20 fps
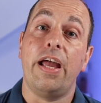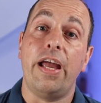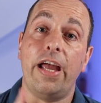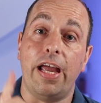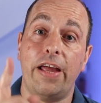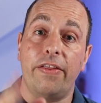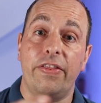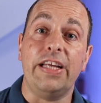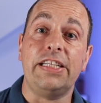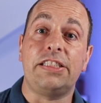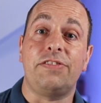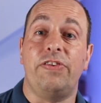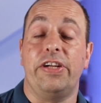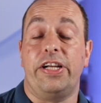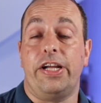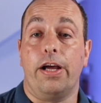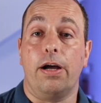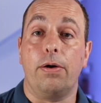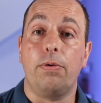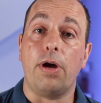In this
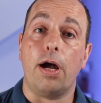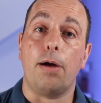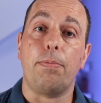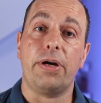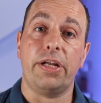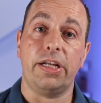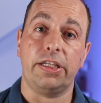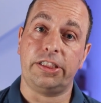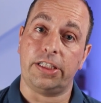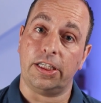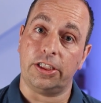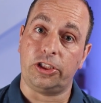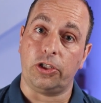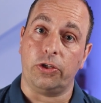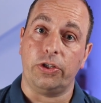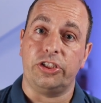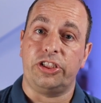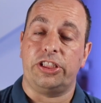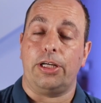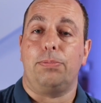video, I'm going to touch on
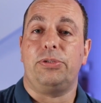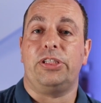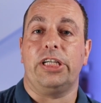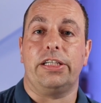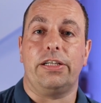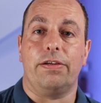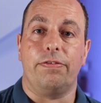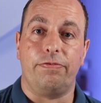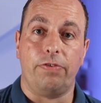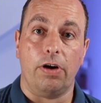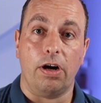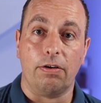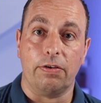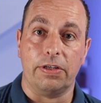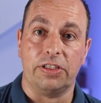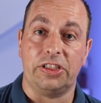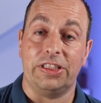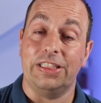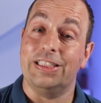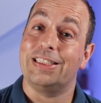the subject of
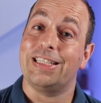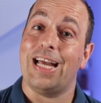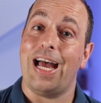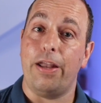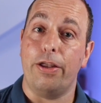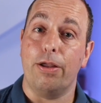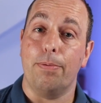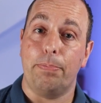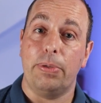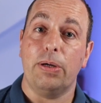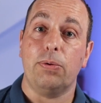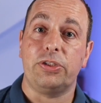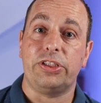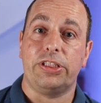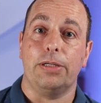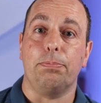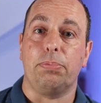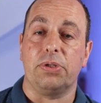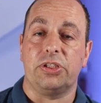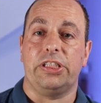viruses and the
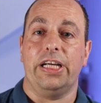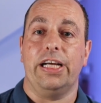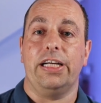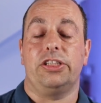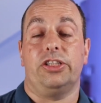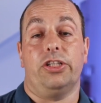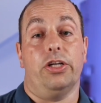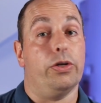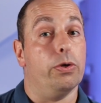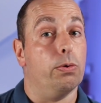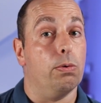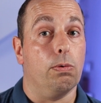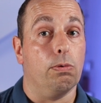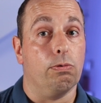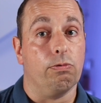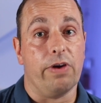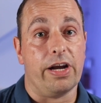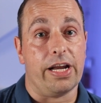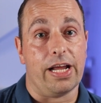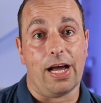built-in protection you
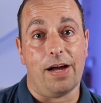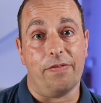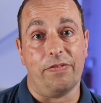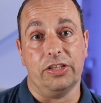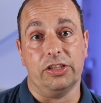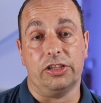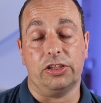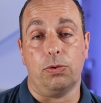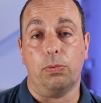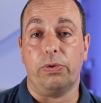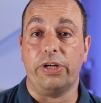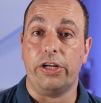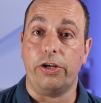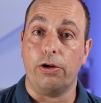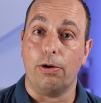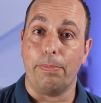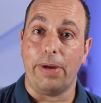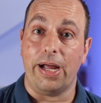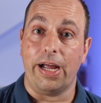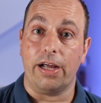already have installed in
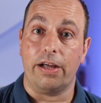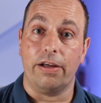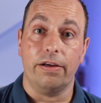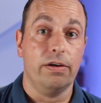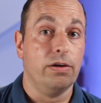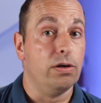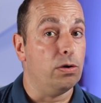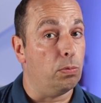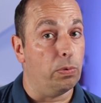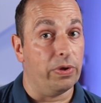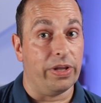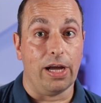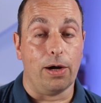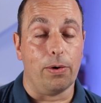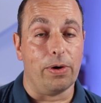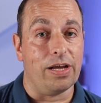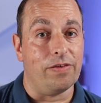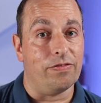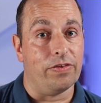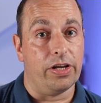your Mac
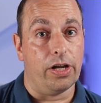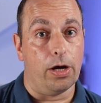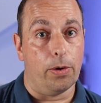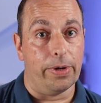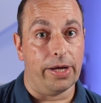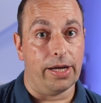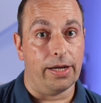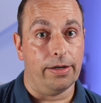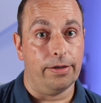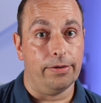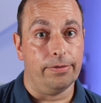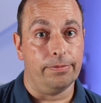without even knowing.